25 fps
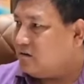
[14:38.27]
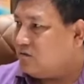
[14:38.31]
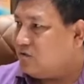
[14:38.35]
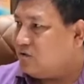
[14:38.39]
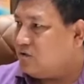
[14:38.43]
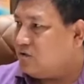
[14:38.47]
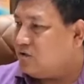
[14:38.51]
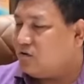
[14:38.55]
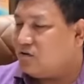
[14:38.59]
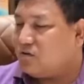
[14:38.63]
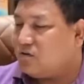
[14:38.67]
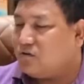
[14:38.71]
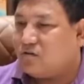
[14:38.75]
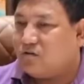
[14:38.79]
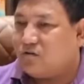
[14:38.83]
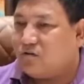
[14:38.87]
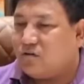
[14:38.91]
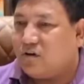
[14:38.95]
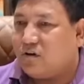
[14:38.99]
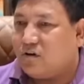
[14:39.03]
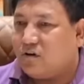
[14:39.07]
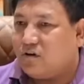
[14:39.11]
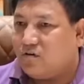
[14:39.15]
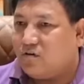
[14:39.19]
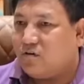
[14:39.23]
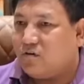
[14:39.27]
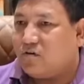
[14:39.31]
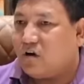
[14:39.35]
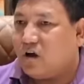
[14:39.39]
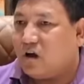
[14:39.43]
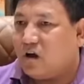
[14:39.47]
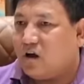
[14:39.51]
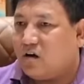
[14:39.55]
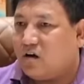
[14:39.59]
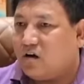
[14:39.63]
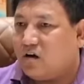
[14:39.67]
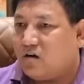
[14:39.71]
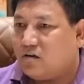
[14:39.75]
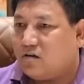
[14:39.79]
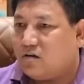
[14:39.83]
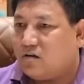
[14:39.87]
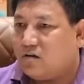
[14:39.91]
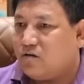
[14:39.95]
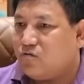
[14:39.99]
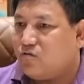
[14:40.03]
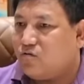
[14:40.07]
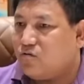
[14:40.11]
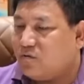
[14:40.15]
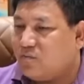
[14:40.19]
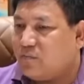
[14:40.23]
We don't, you know,
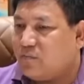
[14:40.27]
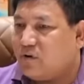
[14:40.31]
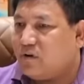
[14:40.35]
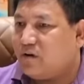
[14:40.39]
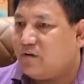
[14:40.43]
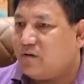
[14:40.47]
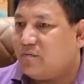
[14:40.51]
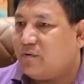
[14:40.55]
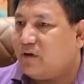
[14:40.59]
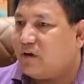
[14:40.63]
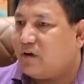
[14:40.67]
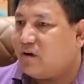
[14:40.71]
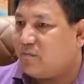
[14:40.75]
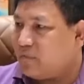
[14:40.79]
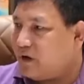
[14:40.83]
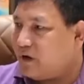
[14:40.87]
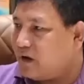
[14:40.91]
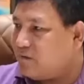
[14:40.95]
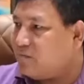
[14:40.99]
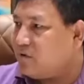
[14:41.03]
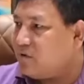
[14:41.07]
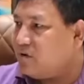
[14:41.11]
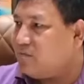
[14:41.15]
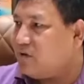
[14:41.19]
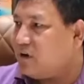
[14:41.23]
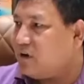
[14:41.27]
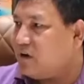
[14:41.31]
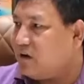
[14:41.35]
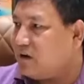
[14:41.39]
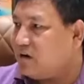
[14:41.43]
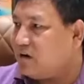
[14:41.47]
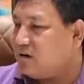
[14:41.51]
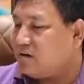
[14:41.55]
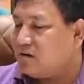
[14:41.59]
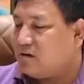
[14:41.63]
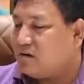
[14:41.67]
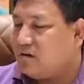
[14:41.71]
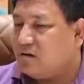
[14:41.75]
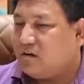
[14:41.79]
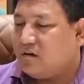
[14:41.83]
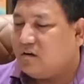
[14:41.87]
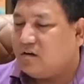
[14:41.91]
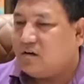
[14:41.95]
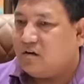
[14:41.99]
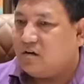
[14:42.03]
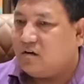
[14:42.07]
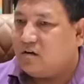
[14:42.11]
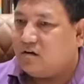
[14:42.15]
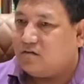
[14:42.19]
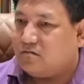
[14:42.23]
your behavior, my behavior,
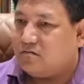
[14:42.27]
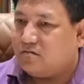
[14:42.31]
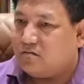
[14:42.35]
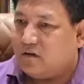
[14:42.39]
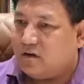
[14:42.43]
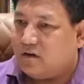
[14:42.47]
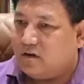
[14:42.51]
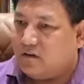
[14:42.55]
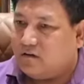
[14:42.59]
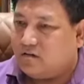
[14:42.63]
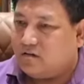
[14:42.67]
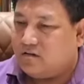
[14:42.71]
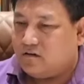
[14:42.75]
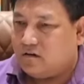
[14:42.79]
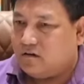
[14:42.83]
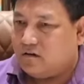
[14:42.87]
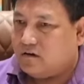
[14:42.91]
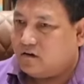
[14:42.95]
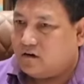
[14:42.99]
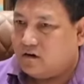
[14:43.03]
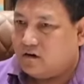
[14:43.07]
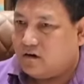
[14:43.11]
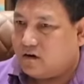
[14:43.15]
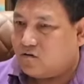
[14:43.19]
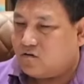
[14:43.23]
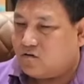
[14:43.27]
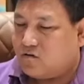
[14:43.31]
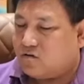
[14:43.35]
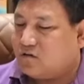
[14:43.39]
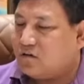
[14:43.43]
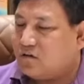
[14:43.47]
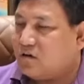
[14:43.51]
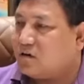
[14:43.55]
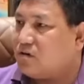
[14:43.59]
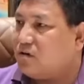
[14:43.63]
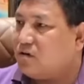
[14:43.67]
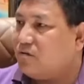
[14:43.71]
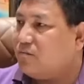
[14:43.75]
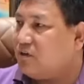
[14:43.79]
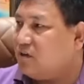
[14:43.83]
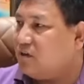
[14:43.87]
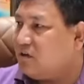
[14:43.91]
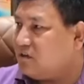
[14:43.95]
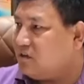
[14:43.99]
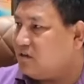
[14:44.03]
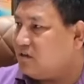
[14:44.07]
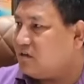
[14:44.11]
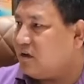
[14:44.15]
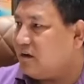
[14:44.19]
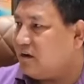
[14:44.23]
across the
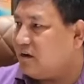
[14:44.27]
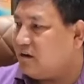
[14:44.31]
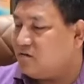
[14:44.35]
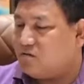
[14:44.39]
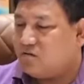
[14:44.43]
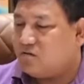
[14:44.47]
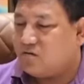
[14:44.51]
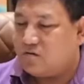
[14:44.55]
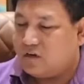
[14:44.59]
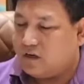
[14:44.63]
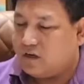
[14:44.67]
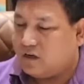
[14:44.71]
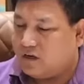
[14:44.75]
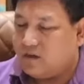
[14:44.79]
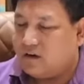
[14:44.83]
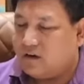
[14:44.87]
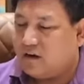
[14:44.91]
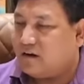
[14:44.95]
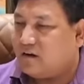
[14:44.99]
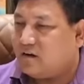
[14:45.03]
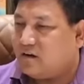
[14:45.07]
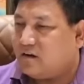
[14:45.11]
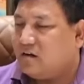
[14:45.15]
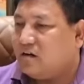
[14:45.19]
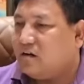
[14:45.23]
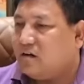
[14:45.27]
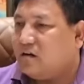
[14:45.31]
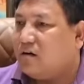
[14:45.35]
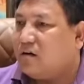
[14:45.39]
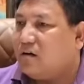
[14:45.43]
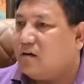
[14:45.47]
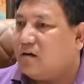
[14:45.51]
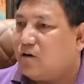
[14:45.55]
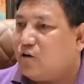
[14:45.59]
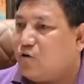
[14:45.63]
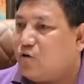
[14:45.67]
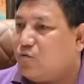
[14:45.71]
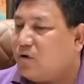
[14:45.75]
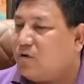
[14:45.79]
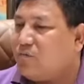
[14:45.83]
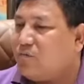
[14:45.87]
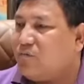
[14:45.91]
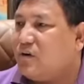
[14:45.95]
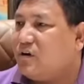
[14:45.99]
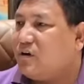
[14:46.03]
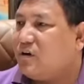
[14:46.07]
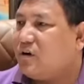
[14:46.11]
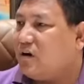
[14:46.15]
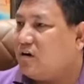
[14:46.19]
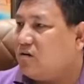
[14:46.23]
community line or any line, human
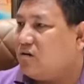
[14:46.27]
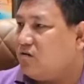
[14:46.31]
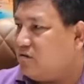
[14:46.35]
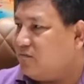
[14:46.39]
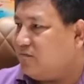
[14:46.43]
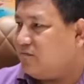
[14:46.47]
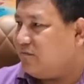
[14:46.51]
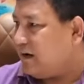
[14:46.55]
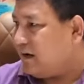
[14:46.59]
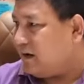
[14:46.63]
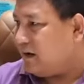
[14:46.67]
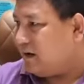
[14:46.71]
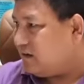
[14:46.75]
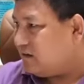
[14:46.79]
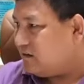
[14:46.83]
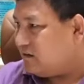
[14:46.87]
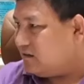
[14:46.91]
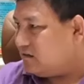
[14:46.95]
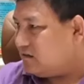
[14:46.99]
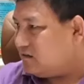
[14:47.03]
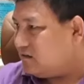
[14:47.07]
beings are not violent.